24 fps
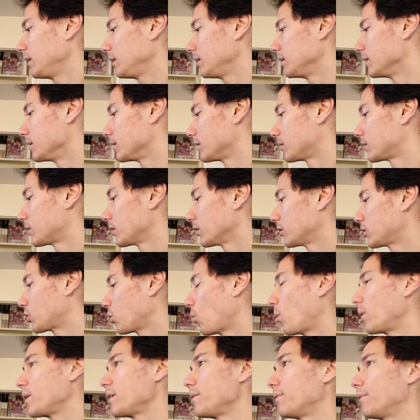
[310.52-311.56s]
It is
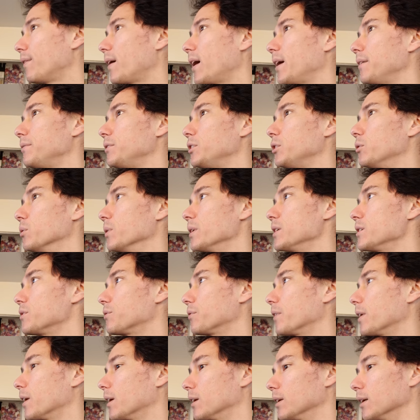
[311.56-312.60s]
twenty-five degrees
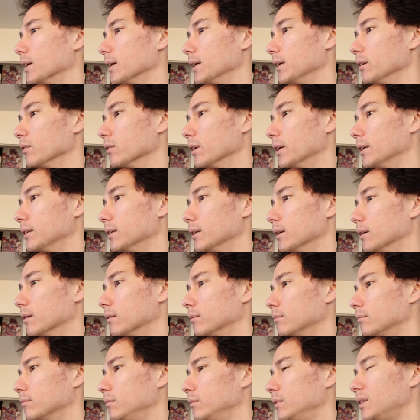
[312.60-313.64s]
Fahrenheit right now.
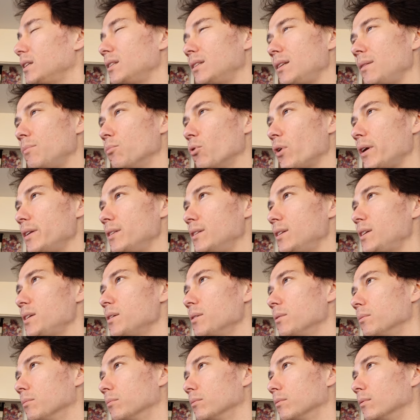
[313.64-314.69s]
Does that seem right to
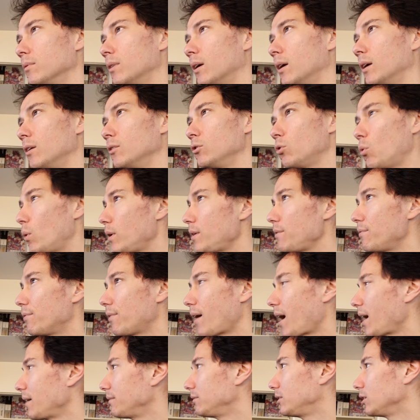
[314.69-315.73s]
you?
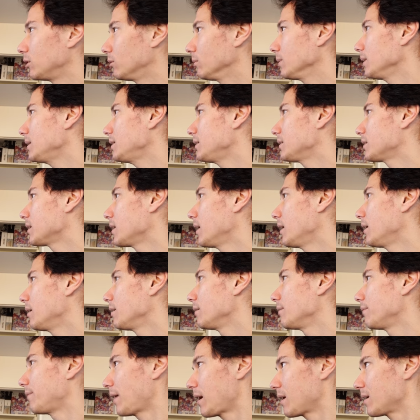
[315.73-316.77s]
twenty-five degrees
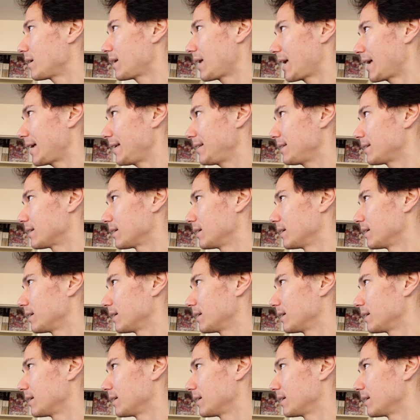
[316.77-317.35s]
Fahrenheit?